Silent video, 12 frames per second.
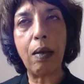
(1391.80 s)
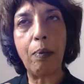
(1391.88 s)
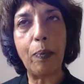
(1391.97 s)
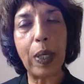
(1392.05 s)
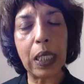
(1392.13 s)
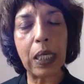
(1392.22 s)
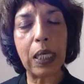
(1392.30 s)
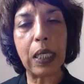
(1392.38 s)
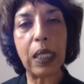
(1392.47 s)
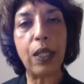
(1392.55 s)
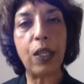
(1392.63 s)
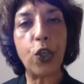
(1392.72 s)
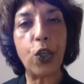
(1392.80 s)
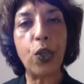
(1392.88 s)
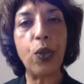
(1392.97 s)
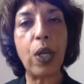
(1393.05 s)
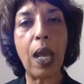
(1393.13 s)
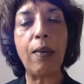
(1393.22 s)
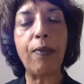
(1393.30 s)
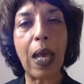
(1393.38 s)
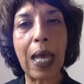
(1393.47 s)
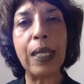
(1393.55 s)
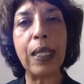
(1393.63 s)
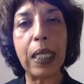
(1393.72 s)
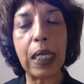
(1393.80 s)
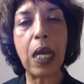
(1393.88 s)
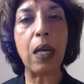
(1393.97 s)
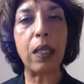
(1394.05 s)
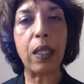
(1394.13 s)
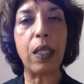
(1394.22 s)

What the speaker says: businesses should have anti-caste